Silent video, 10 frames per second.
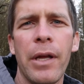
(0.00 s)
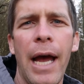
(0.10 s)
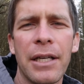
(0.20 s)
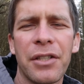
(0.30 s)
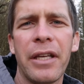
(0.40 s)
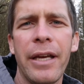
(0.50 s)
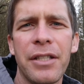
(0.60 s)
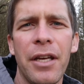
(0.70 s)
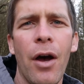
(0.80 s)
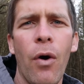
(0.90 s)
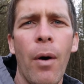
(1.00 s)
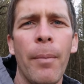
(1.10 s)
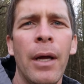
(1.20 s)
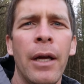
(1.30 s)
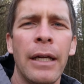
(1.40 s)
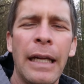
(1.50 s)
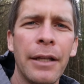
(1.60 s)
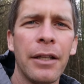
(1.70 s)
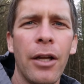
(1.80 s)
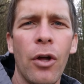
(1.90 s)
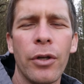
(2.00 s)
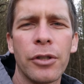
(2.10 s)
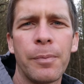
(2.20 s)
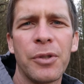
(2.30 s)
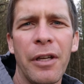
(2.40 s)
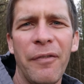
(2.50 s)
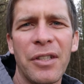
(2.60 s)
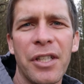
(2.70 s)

you actually get to know them, get to know their specific